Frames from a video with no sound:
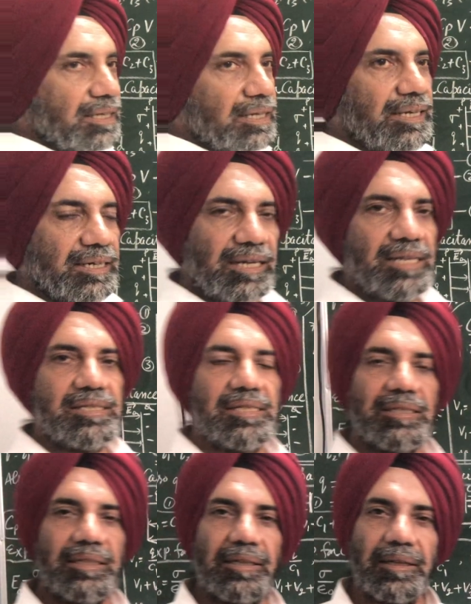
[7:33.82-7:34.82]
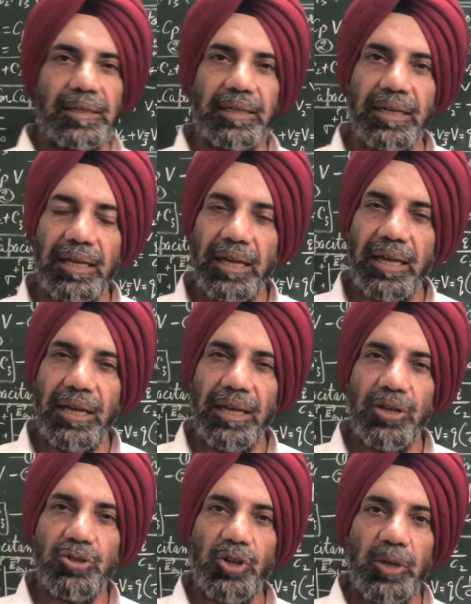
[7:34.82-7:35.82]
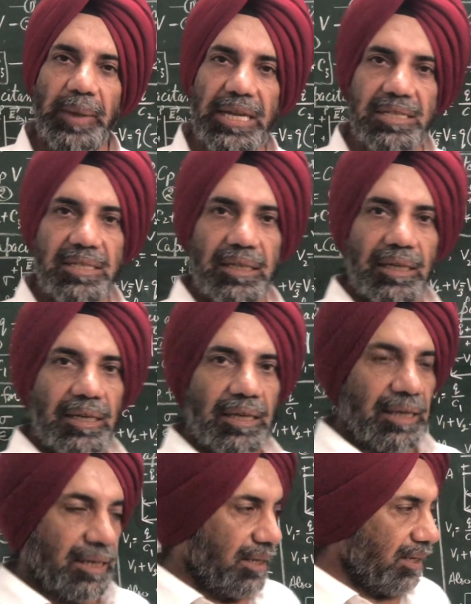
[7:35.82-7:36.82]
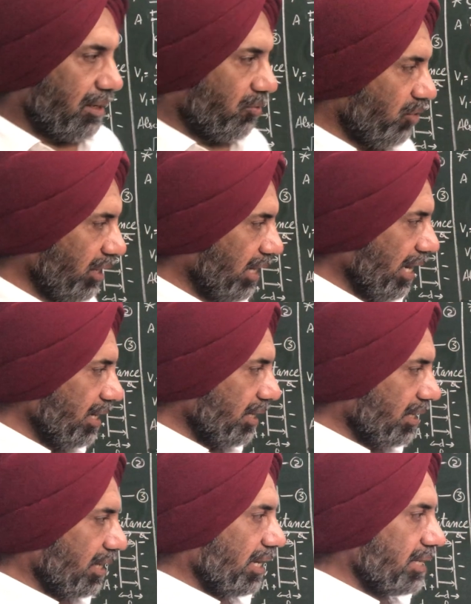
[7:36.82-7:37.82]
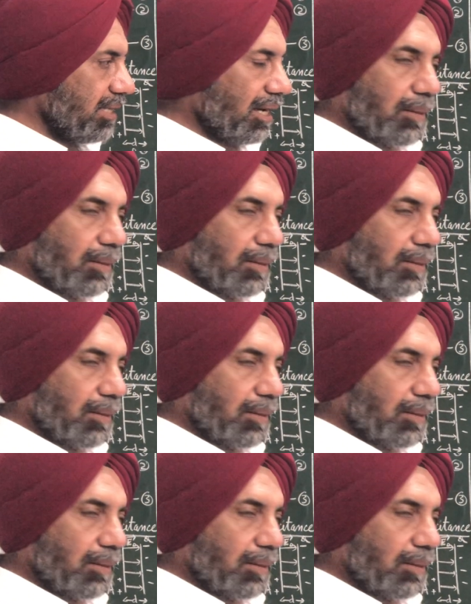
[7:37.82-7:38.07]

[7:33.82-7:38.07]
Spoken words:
increases. So it means we can increase the